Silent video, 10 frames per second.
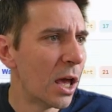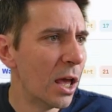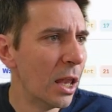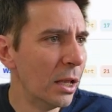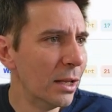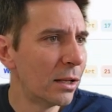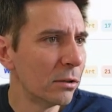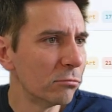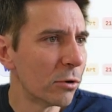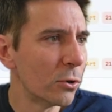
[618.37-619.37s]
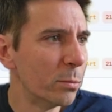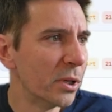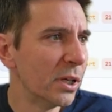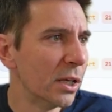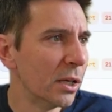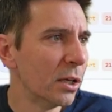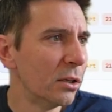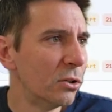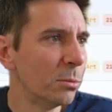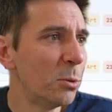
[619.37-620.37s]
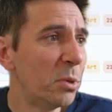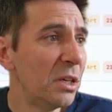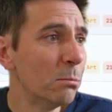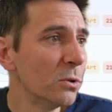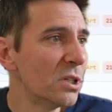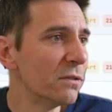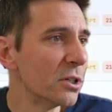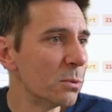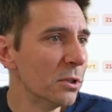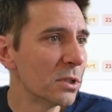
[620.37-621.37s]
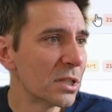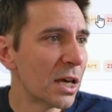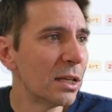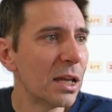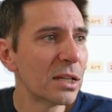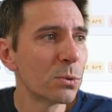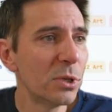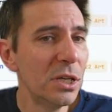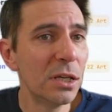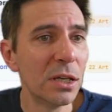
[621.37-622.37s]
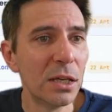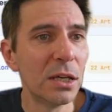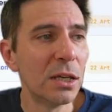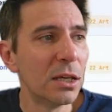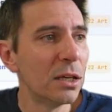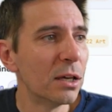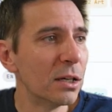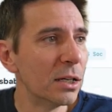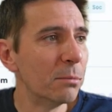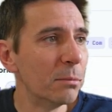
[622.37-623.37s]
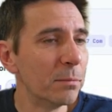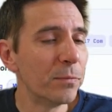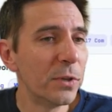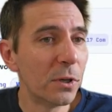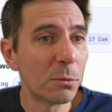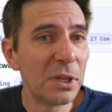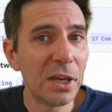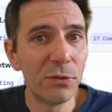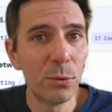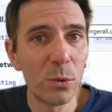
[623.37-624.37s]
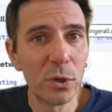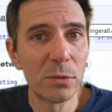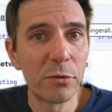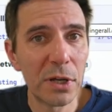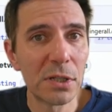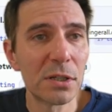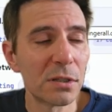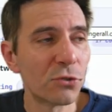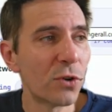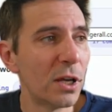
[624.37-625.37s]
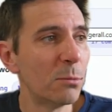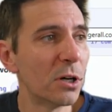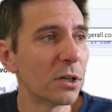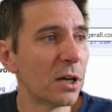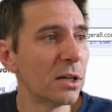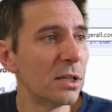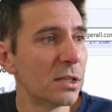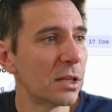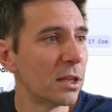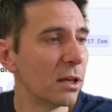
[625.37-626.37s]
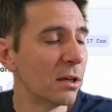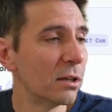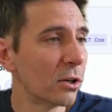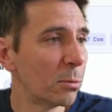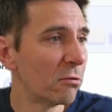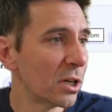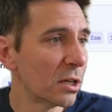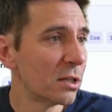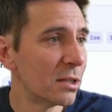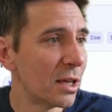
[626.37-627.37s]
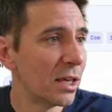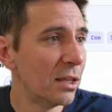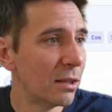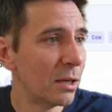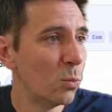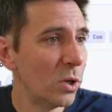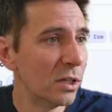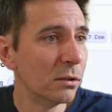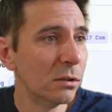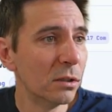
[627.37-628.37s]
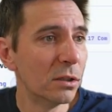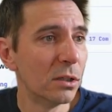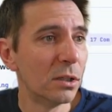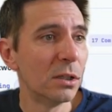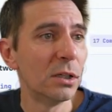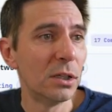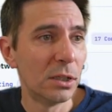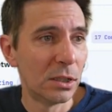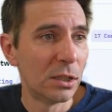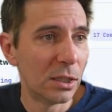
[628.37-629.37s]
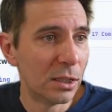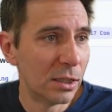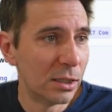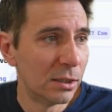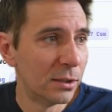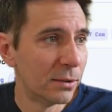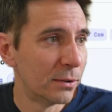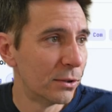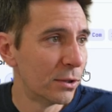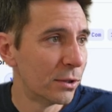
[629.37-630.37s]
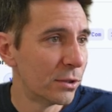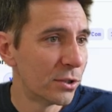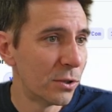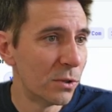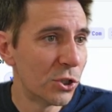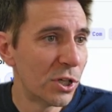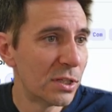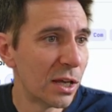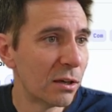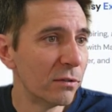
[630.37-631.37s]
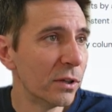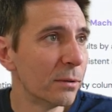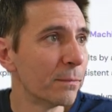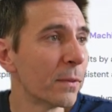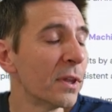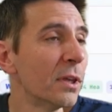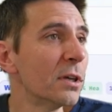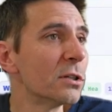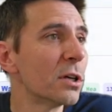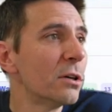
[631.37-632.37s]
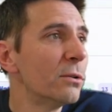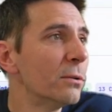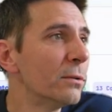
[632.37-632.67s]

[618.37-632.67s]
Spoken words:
little ropey. WP Multiverse, we looked at that last week. You got to be careful with the WordPress trademark guys, copyright guys. They will sue the shit out of you. So